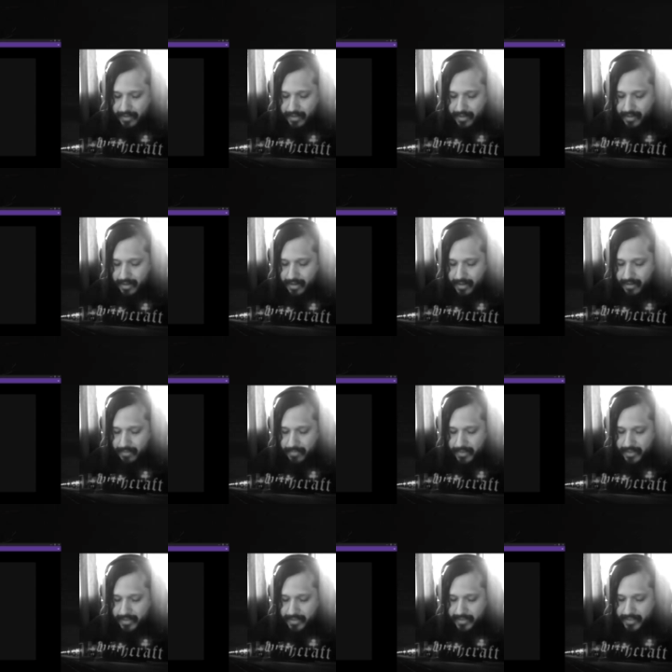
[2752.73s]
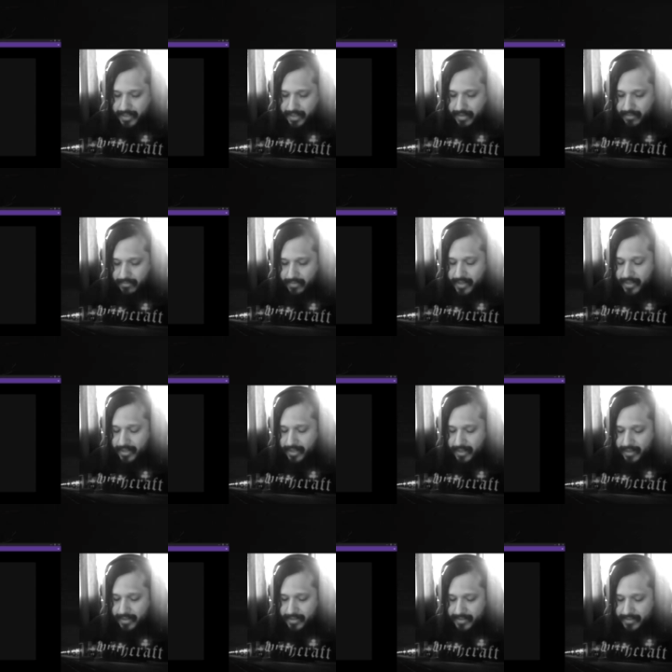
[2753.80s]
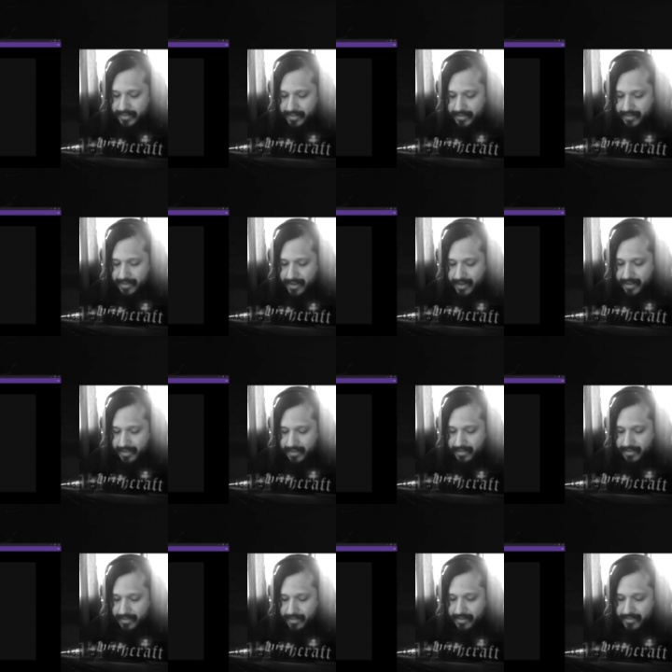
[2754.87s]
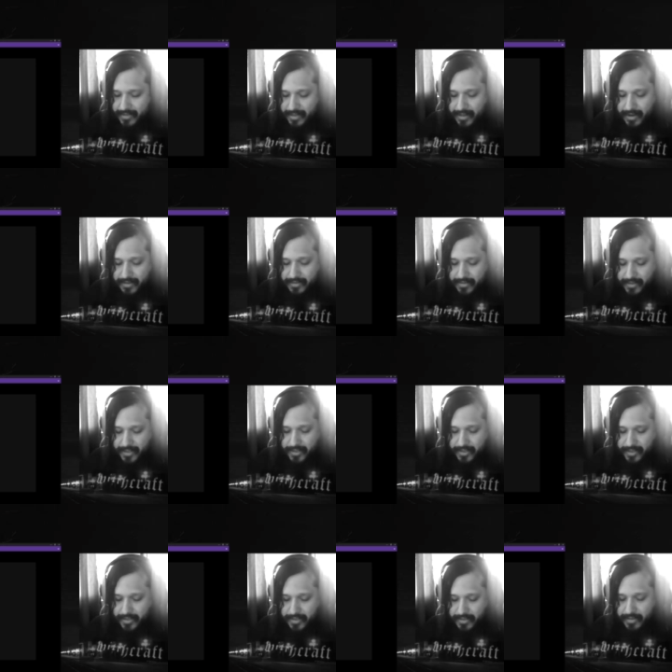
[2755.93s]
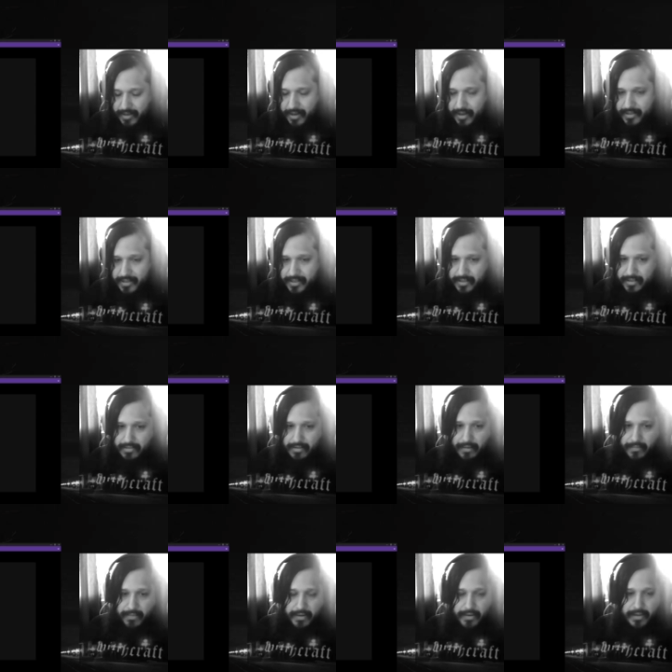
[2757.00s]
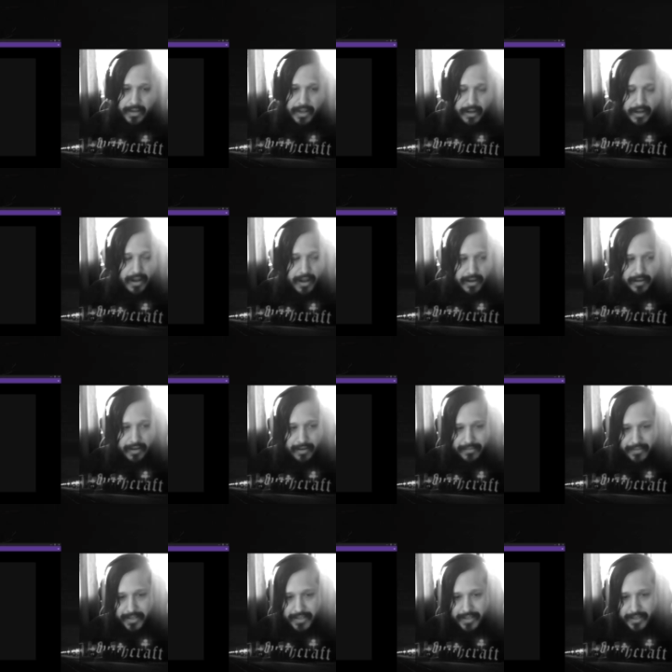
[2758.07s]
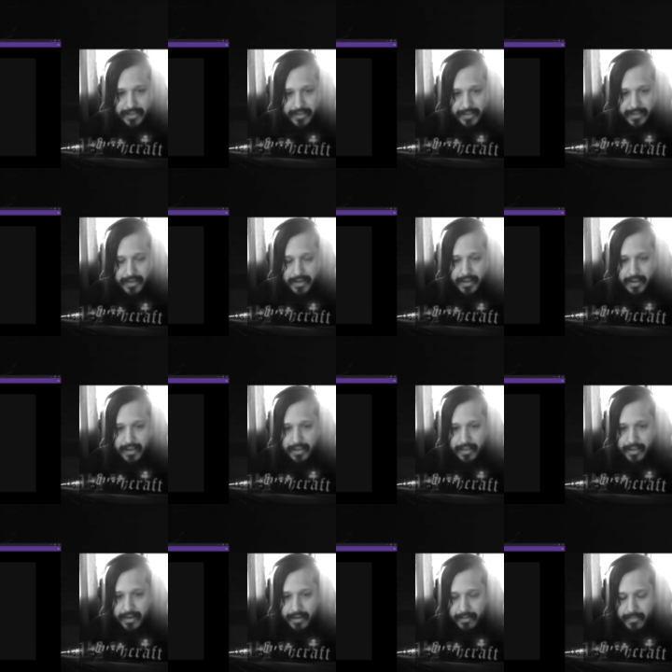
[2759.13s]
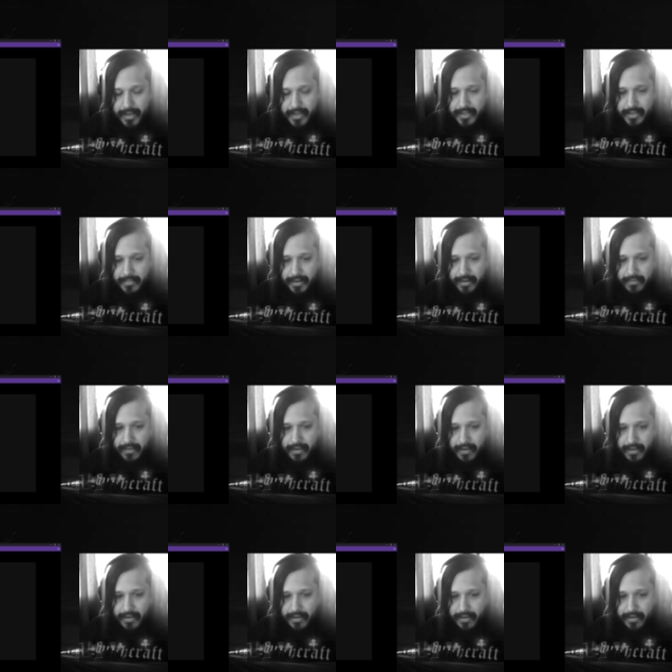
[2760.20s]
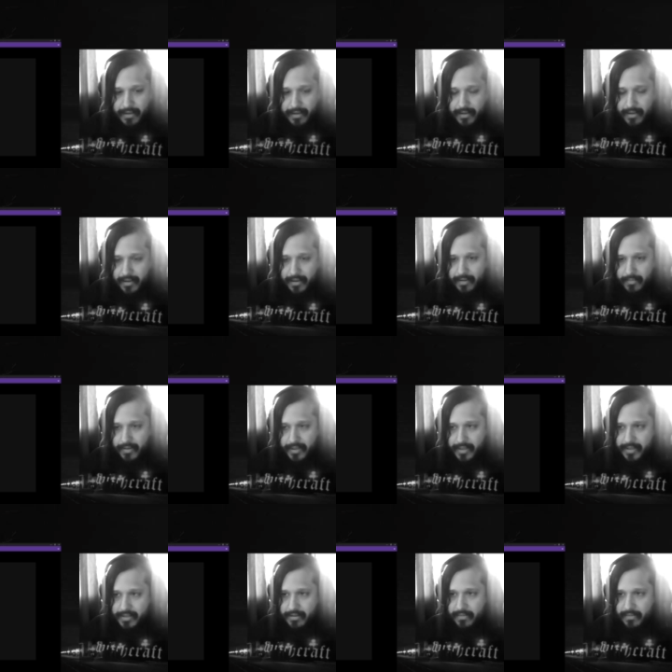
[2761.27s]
uh, because they realize that there's a contradiction. So it causes a sort of weird kind of cognitive dissonance that can make somebody uh, with these sort of